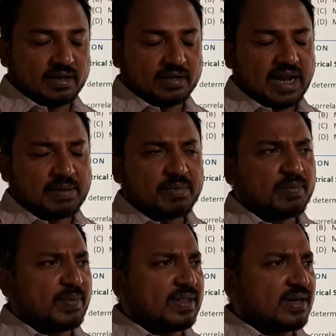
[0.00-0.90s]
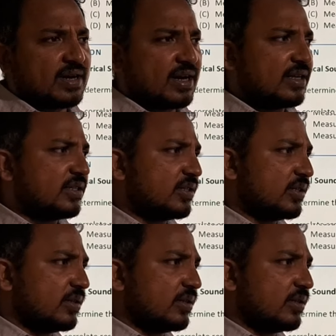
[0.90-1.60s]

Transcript: type of method, that is